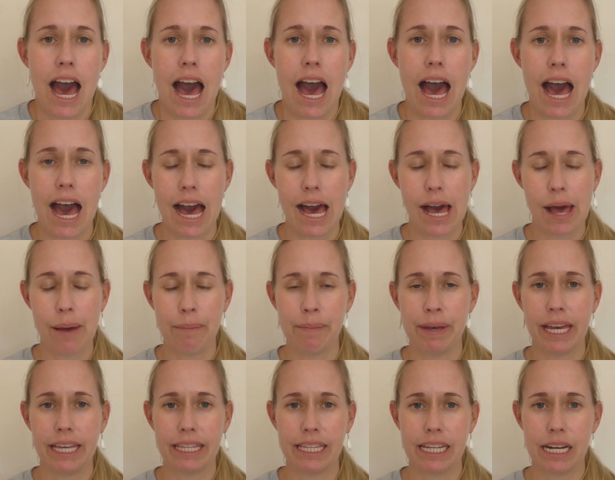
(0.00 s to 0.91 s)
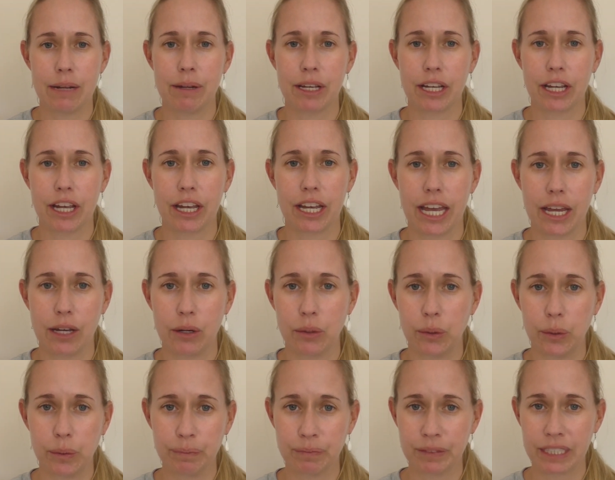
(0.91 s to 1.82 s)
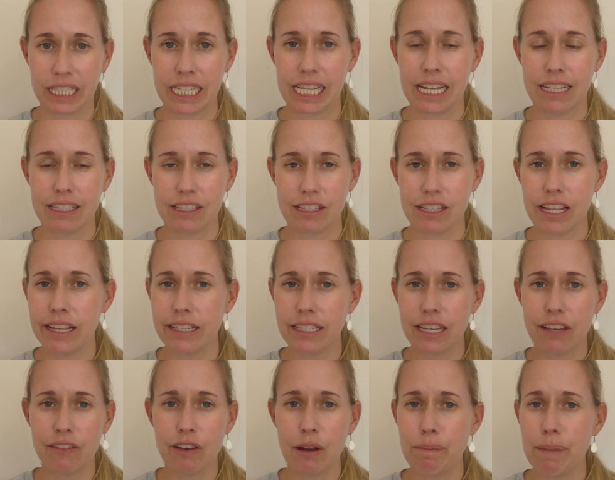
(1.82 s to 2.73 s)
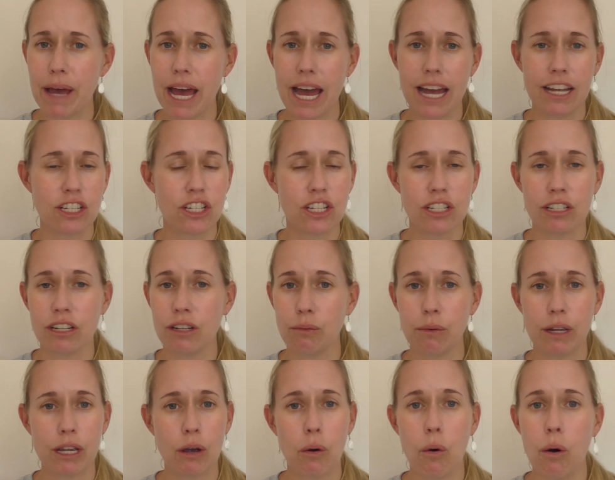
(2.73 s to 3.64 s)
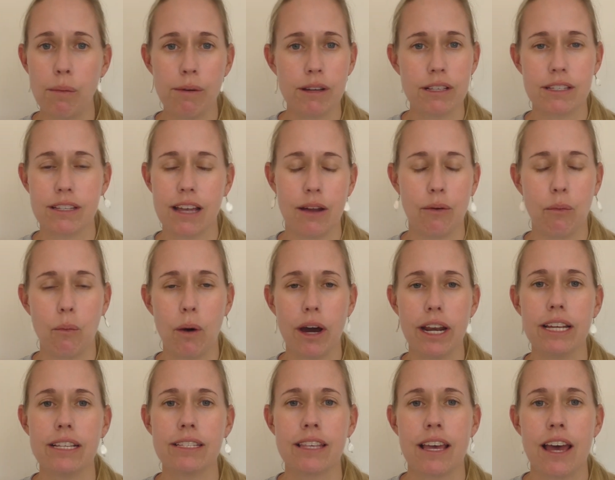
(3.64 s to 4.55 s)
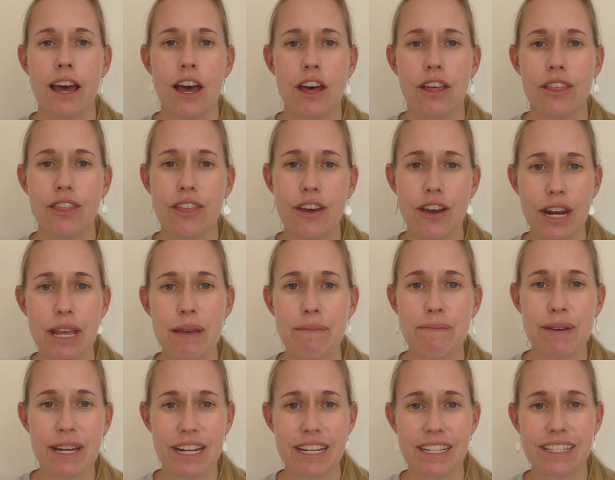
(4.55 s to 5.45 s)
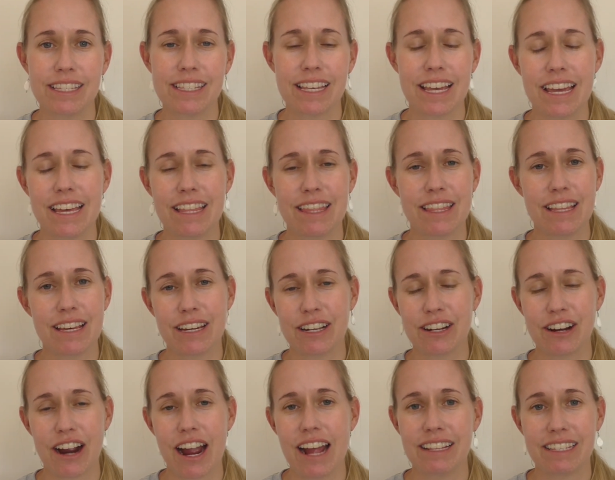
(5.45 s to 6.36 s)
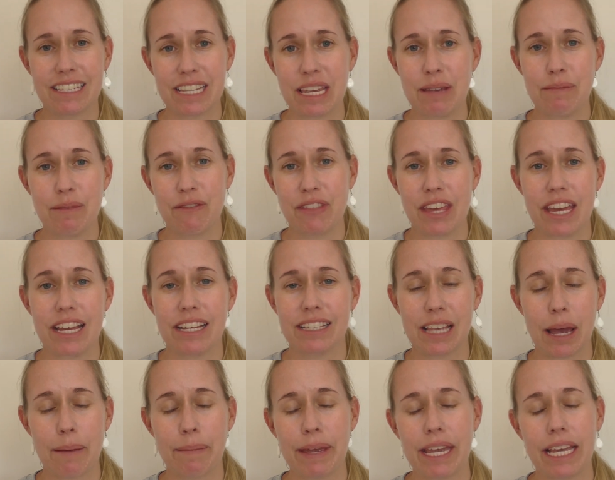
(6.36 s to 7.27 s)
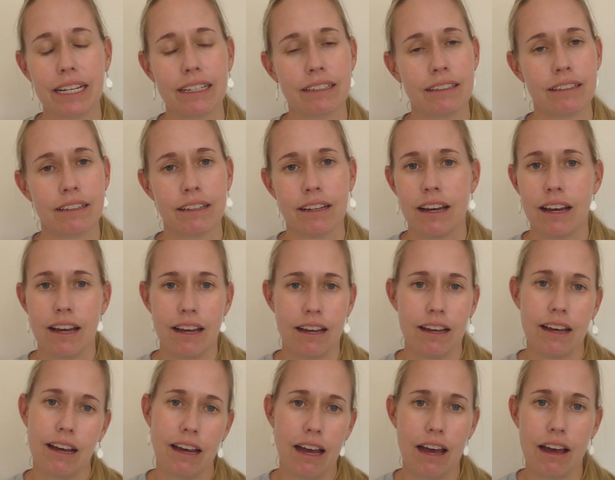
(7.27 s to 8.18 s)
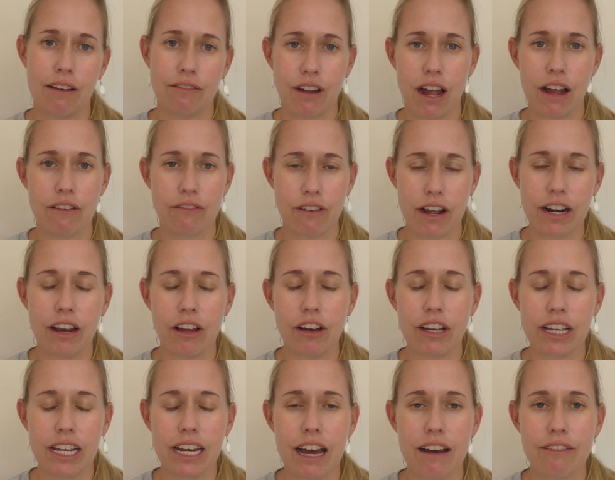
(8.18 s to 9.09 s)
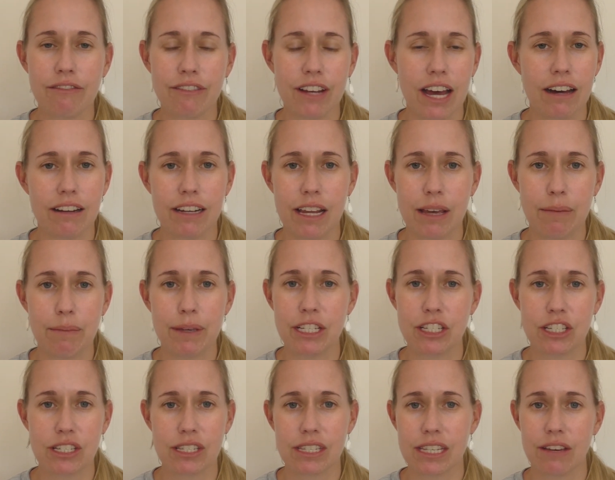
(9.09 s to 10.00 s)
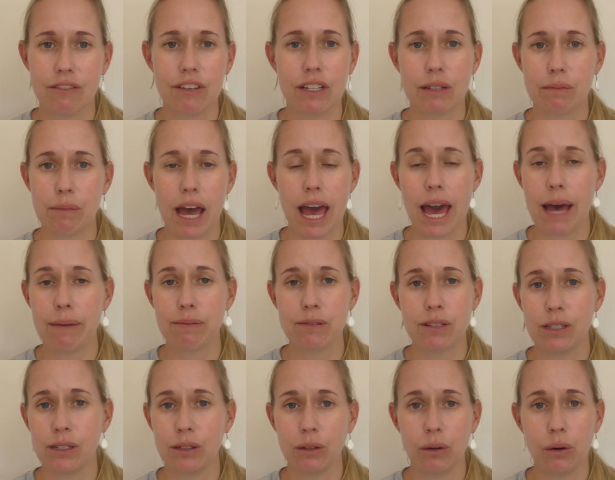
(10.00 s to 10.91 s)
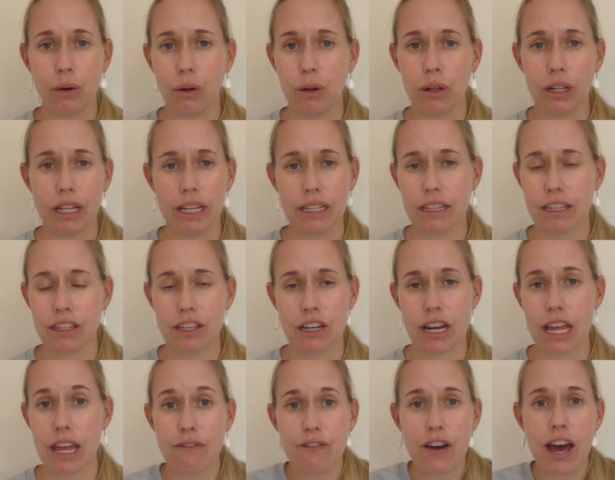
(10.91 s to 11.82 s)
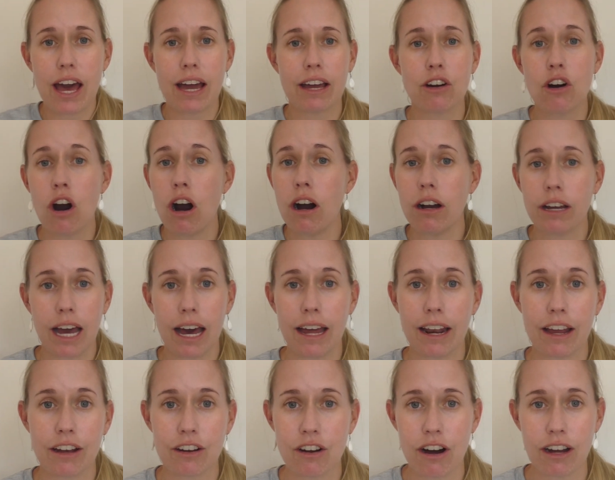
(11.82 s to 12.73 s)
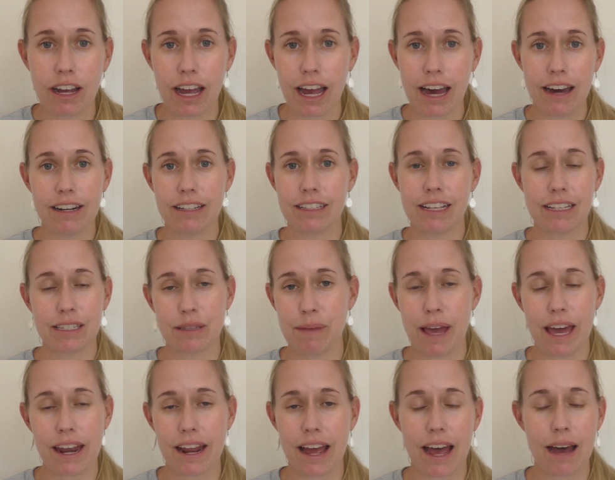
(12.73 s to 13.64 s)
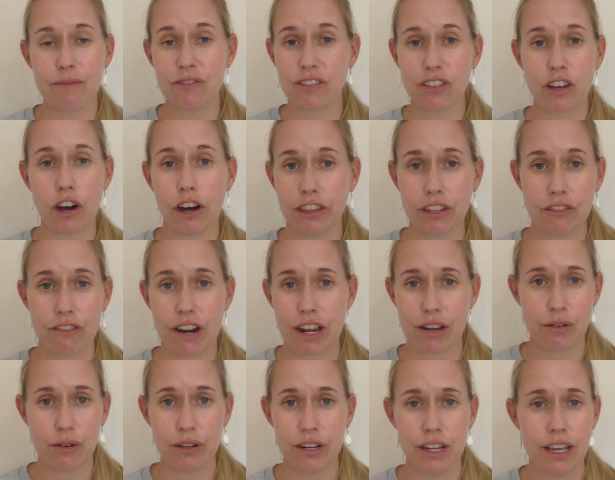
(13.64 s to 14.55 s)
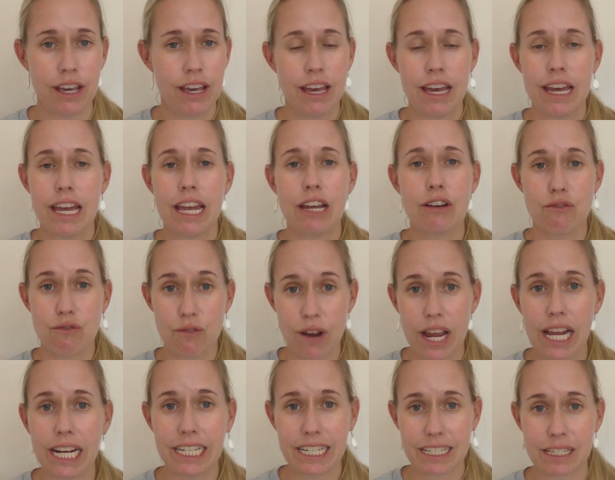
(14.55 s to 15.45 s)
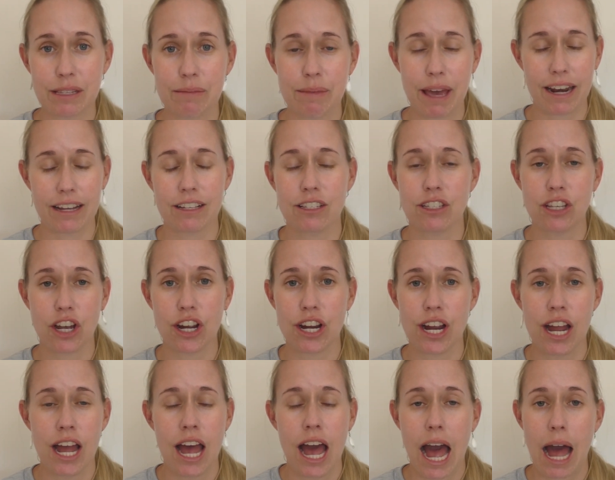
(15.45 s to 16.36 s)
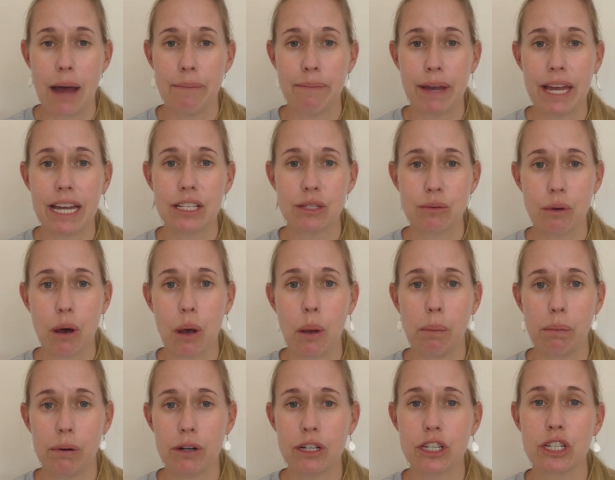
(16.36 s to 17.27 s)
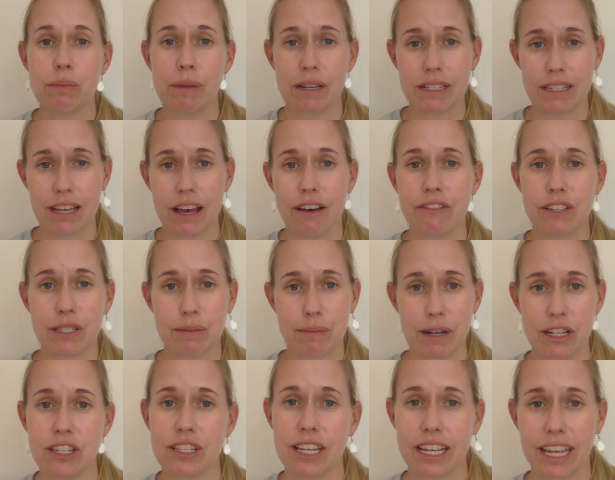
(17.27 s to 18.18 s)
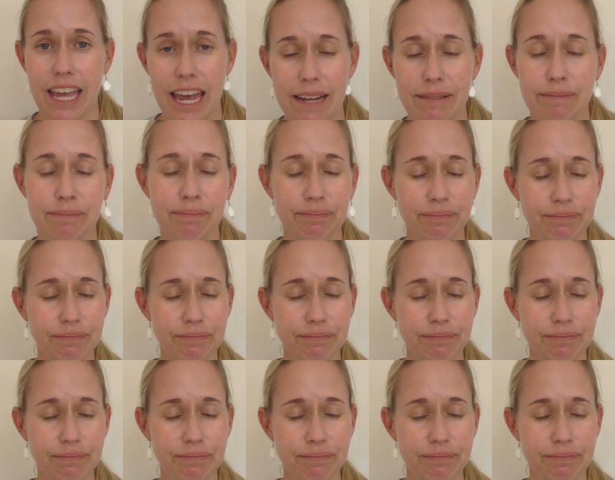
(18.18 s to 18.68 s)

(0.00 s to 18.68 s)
And then I'm like, okay, cool. Let's give it a bash. You know, we're almost done. What is 30 minutes in the grand scheme of things? I mean, I've run long enough now. Let me just give it my absolute all in the 30. If I conk out, I conk out. It doesn't matter. I've got the record. It really doesn't matter. So I may as well push myself as much as I can.